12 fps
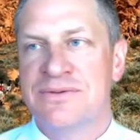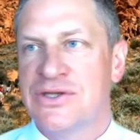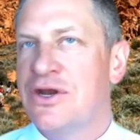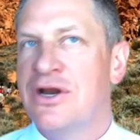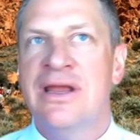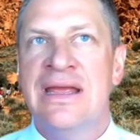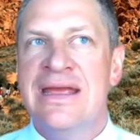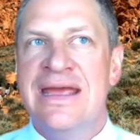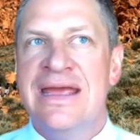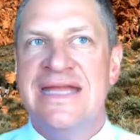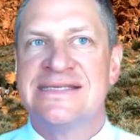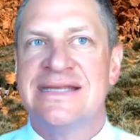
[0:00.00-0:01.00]
So there,
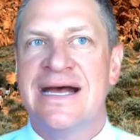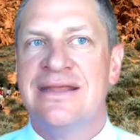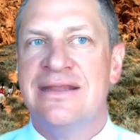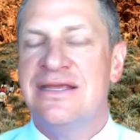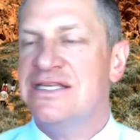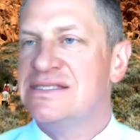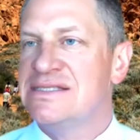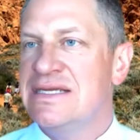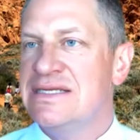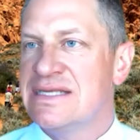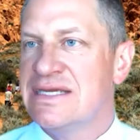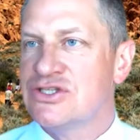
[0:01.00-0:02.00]
mm-hmm. it's not that these,
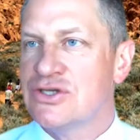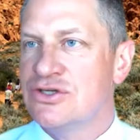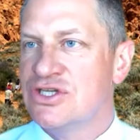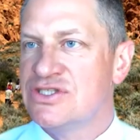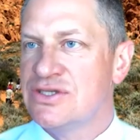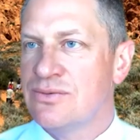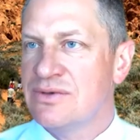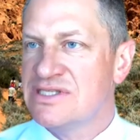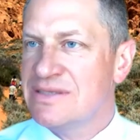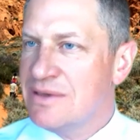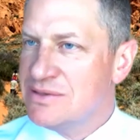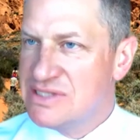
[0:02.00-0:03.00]
these things are just, a,
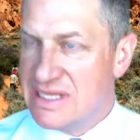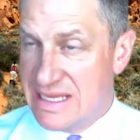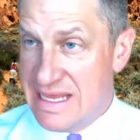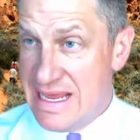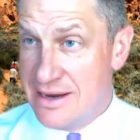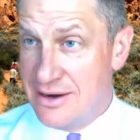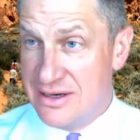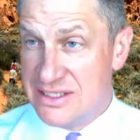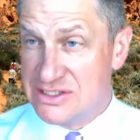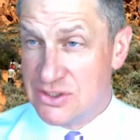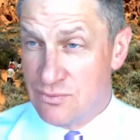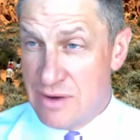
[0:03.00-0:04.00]
sometimes the key here
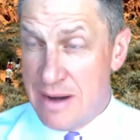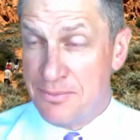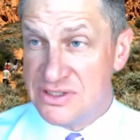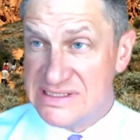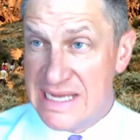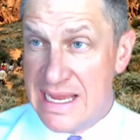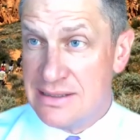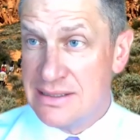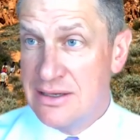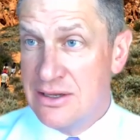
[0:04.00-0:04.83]
is to represent